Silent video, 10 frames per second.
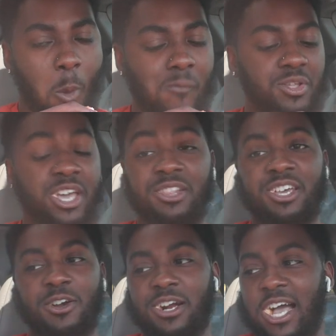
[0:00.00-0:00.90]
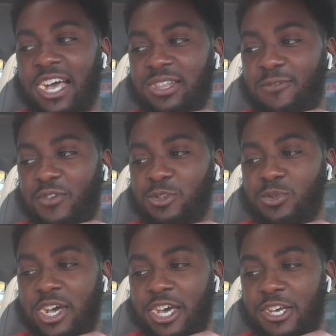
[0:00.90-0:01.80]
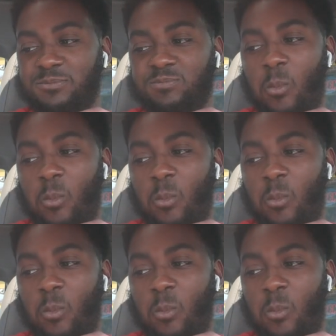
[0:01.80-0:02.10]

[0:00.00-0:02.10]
Right, yeah, they are hot. That first one I had,